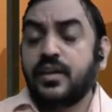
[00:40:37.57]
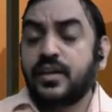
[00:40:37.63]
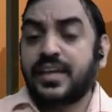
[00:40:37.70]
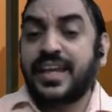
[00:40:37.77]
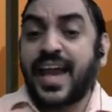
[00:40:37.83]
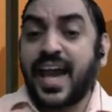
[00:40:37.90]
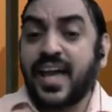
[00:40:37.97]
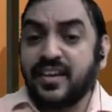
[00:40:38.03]

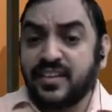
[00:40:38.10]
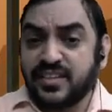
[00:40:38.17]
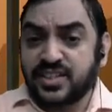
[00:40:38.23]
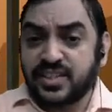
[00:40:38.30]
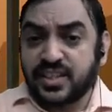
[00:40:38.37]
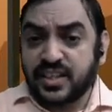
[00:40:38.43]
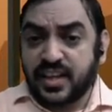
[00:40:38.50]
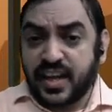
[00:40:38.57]

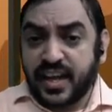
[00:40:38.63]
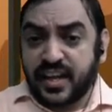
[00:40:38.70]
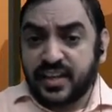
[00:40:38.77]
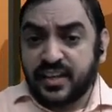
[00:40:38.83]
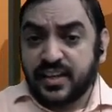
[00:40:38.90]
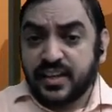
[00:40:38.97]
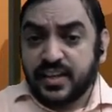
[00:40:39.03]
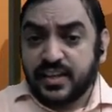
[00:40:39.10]
Characteristic line,
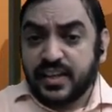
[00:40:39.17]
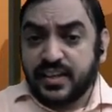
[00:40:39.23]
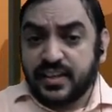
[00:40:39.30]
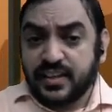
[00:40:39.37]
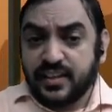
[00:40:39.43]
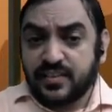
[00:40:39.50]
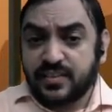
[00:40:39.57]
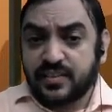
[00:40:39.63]
it
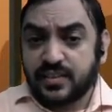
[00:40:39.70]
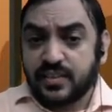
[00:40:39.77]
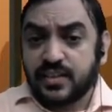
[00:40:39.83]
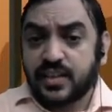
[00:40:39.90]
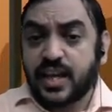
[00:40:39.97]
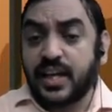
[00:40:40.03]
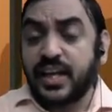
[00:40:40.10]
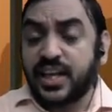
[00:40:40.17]
is
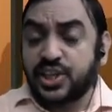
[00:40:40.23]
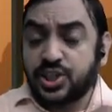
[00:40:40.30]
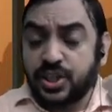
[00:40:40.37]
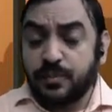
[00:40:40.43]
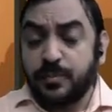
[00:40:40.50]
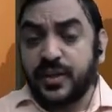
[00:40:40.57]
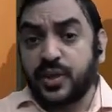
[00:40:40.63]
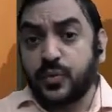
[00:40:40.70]
connection
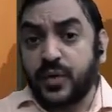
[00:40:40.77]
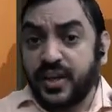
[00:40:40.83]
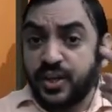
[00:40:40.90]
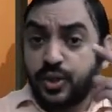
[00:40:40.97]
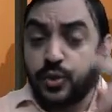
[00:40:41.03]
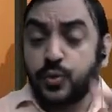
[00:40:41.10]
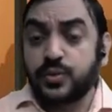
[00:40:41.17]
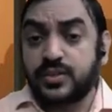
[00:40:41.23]
between
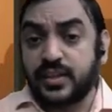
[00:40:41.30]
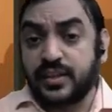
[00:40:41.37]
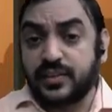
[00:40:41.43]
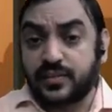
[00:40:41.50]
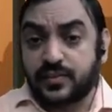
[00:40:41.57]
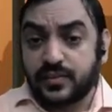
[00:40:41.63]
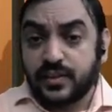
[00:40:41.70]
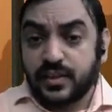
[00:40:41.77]
two
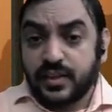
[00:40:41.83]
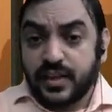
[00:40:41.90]
things.